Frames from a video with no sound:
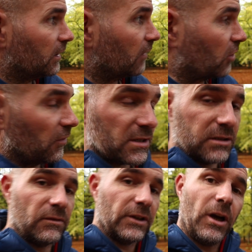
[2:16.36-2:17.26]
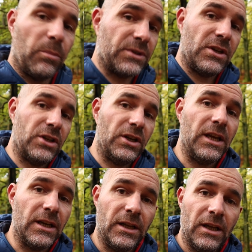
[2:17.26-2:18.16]
I've got this lovely composition
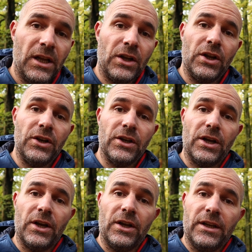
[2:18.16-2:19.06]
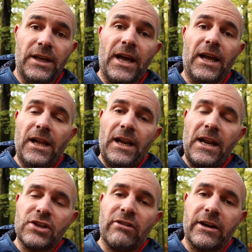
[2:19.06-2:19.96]
here and yeah,
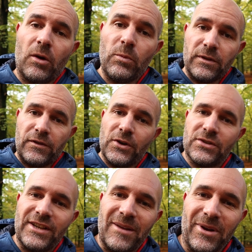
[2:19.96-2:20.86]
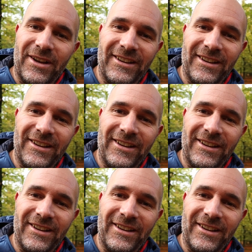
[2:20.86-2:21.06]
let's crack on with the first tip.